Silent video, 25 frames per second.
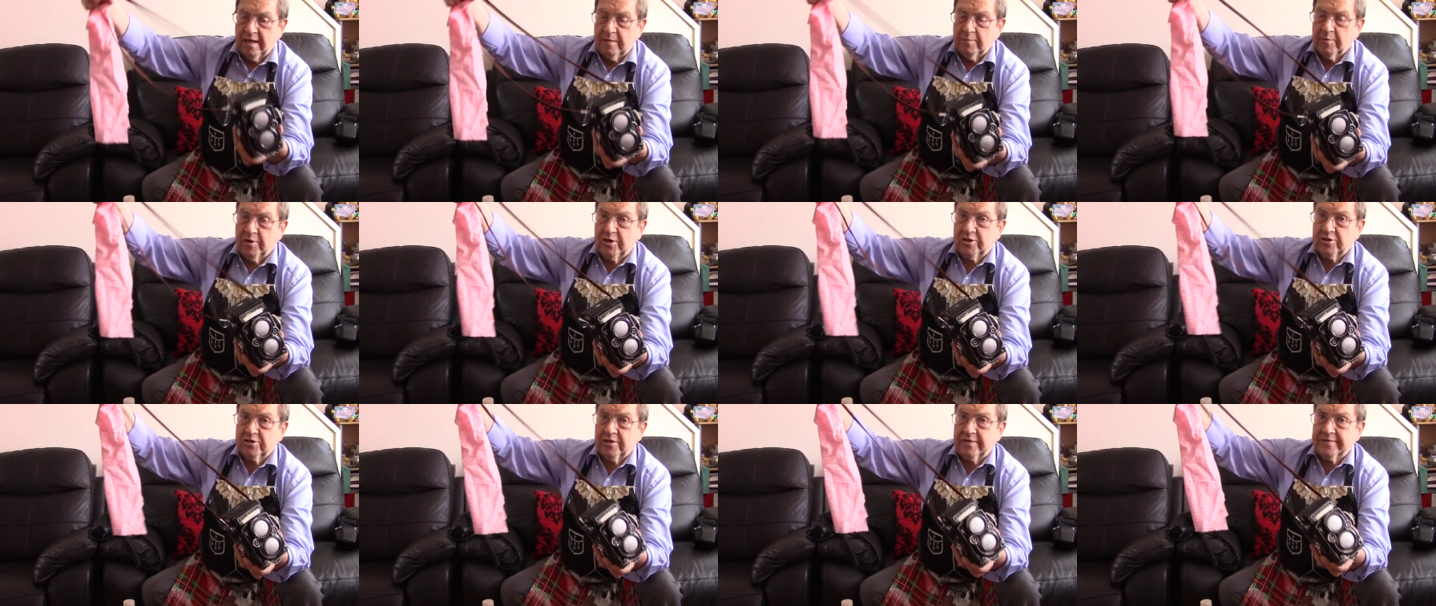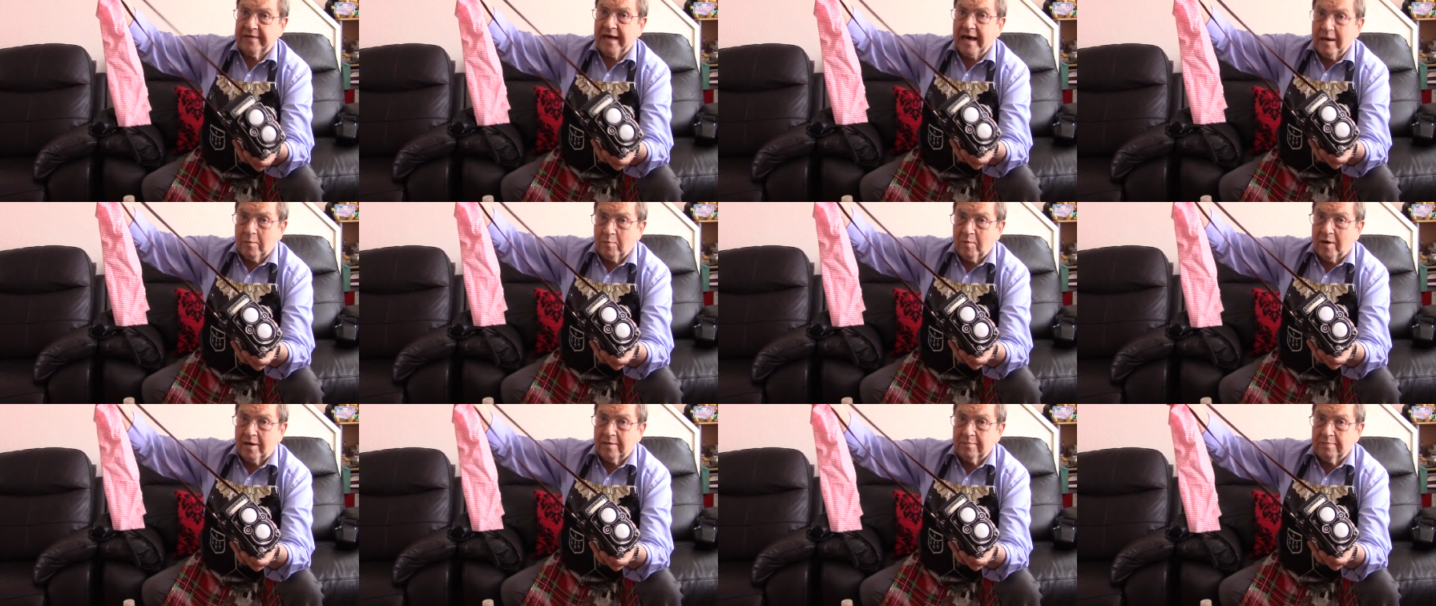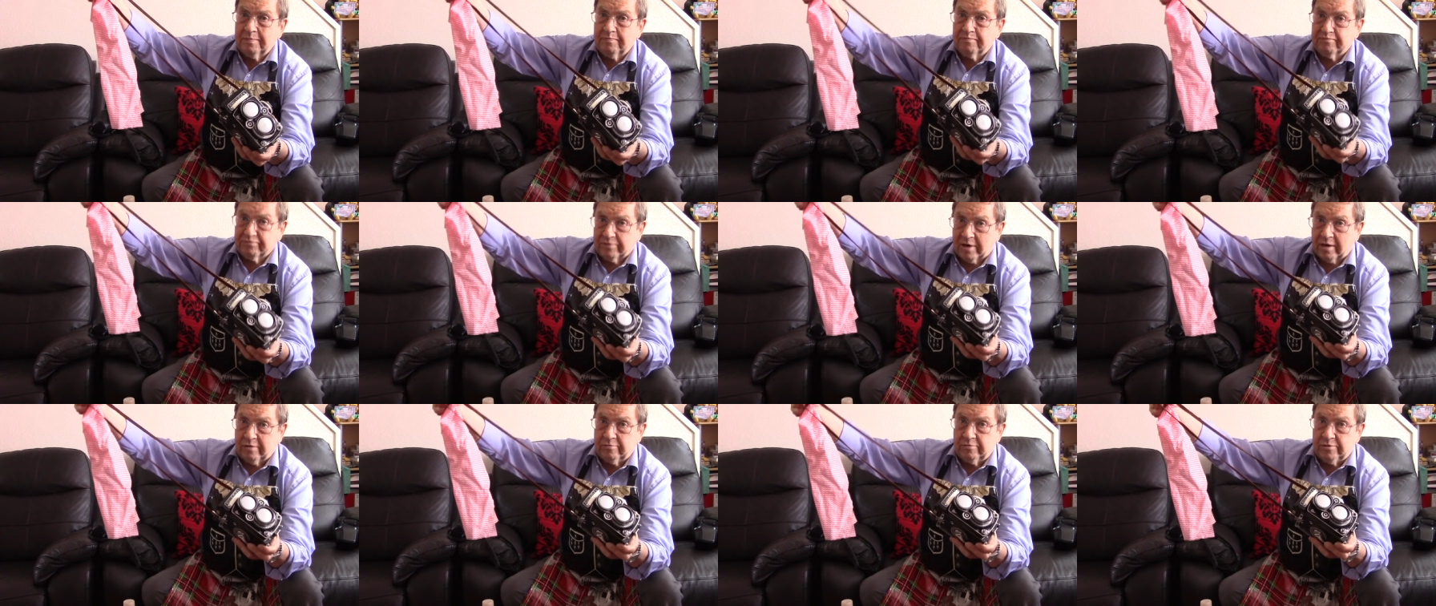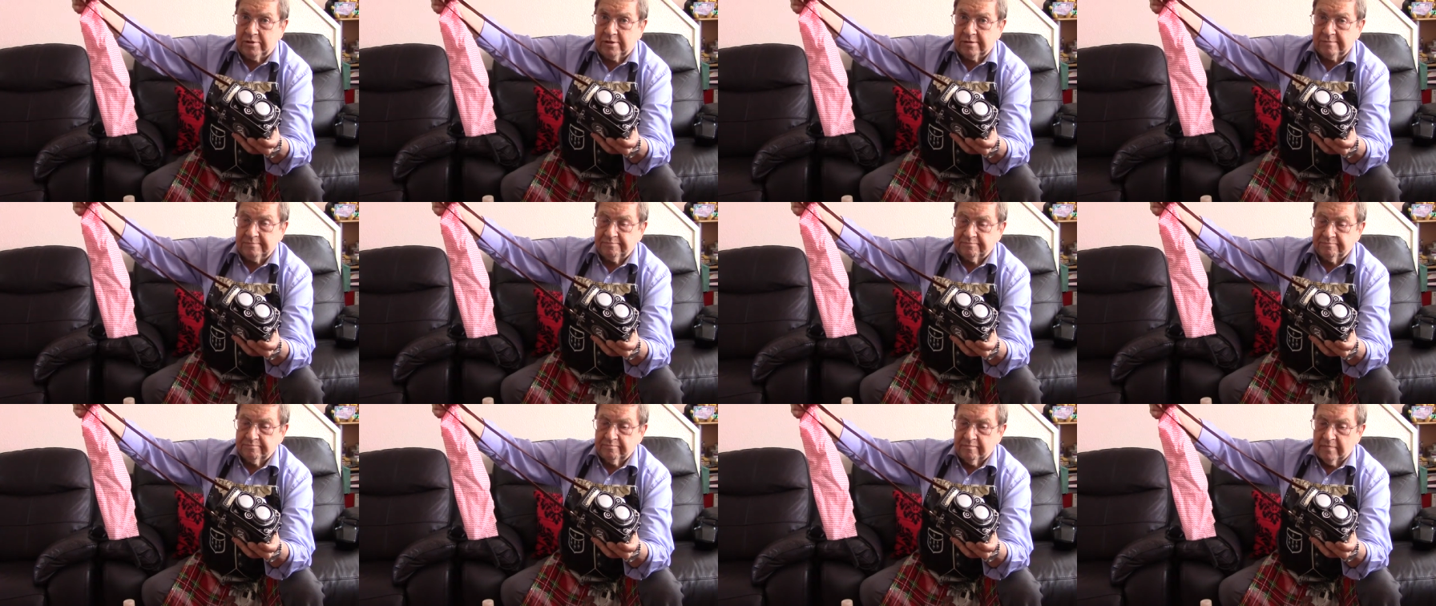because that one broke
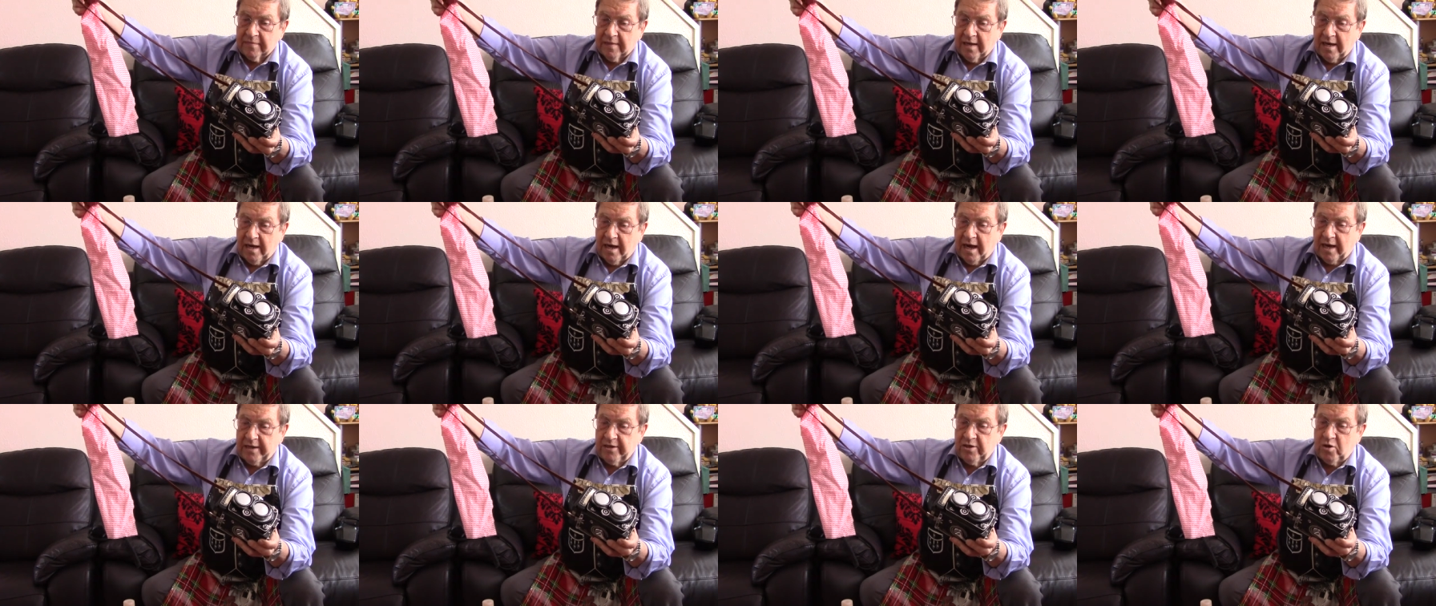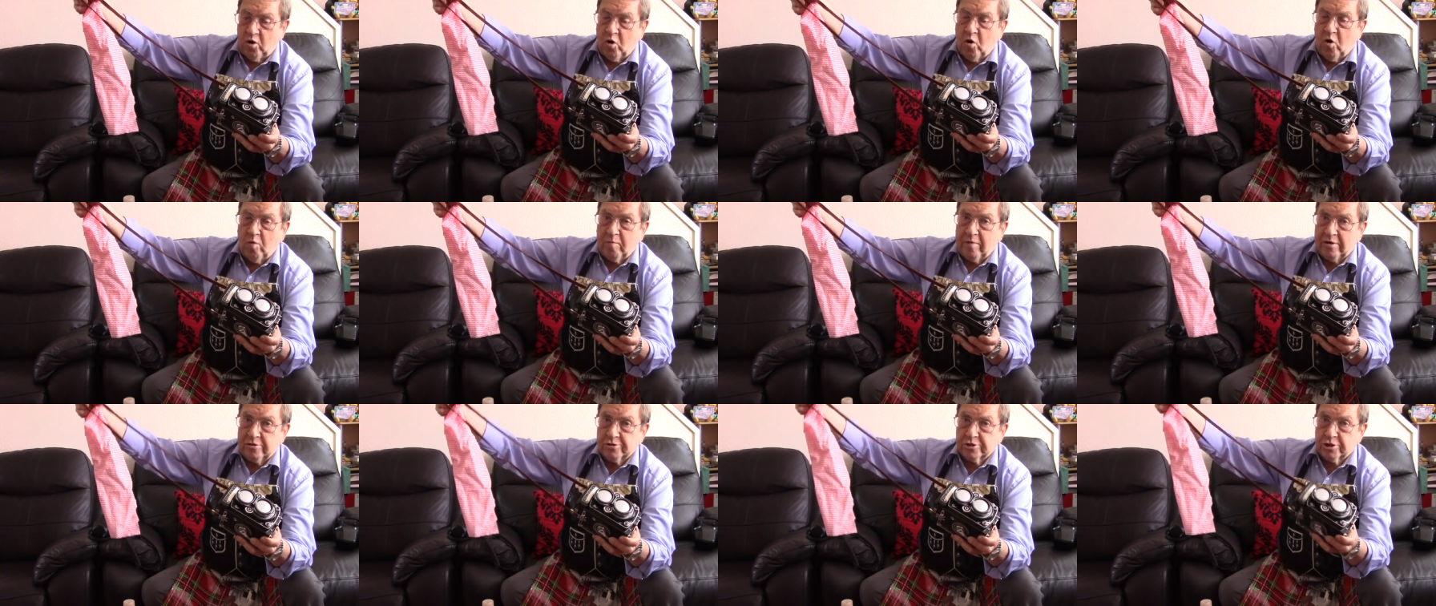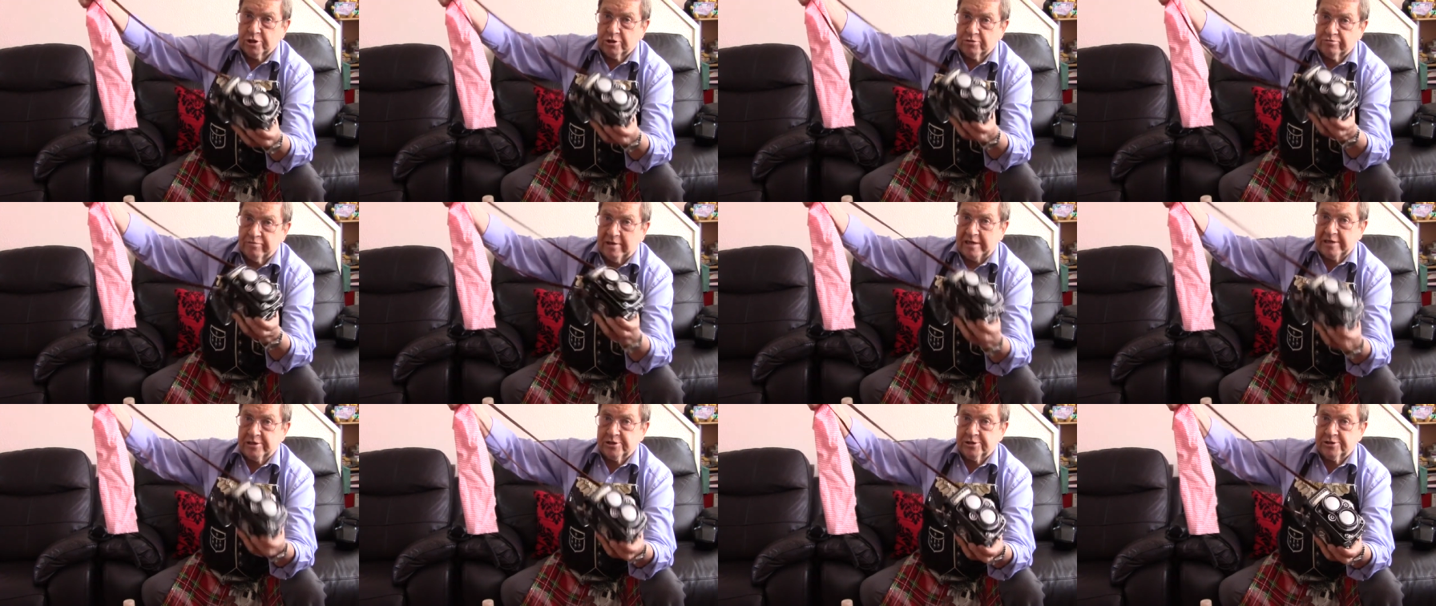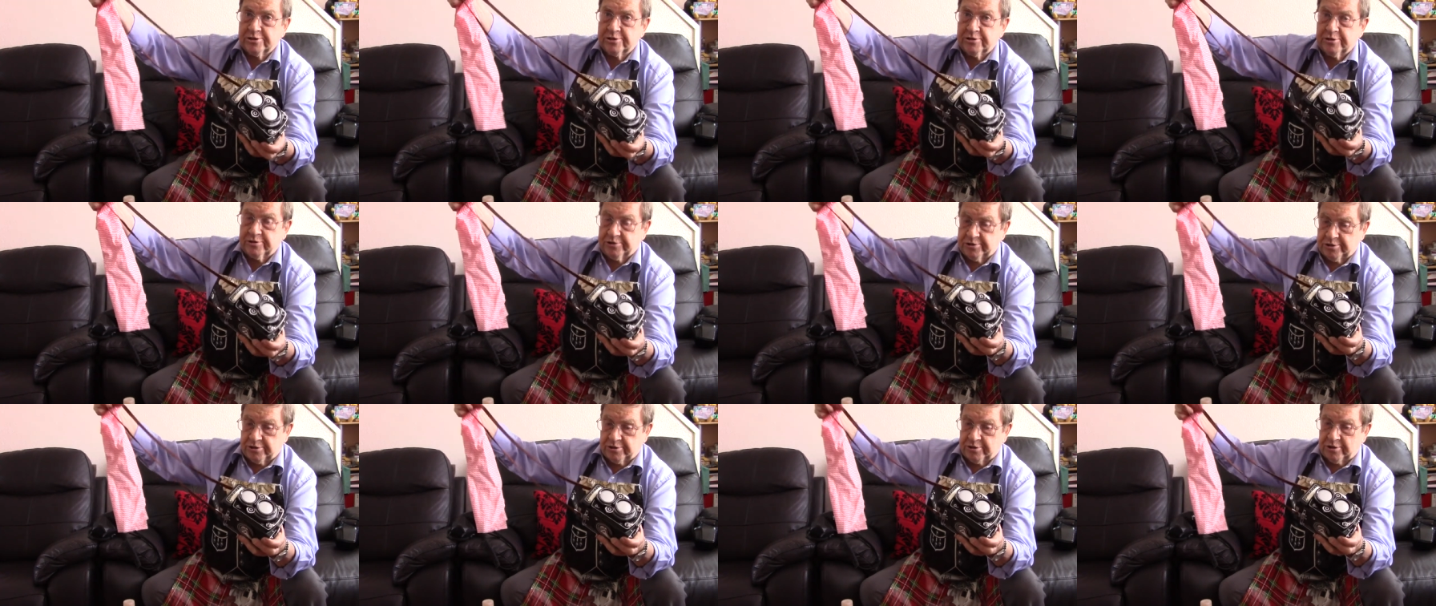and it almost
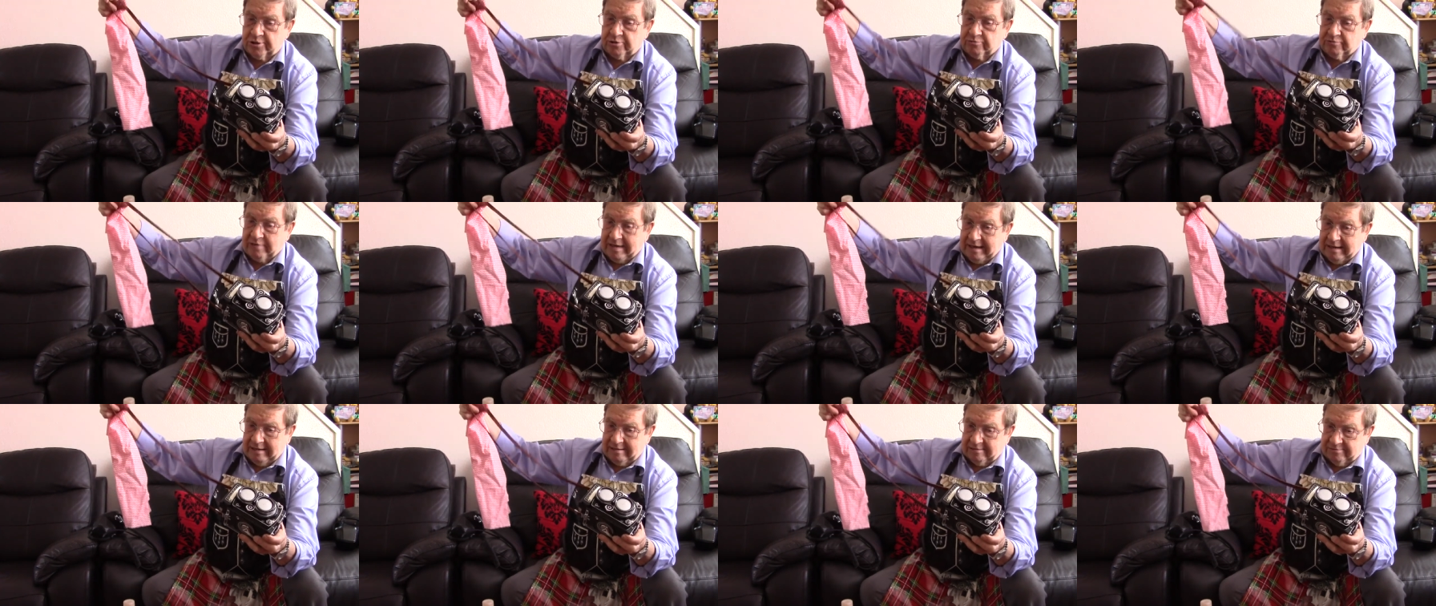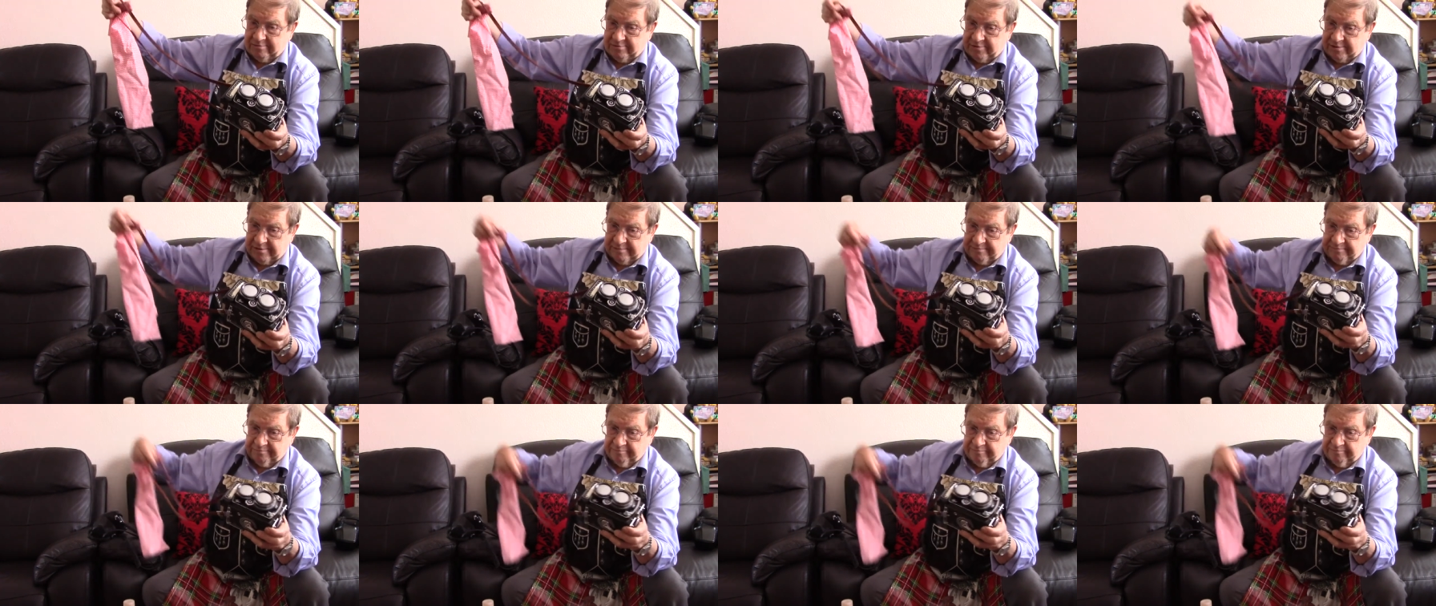crashed to the ground.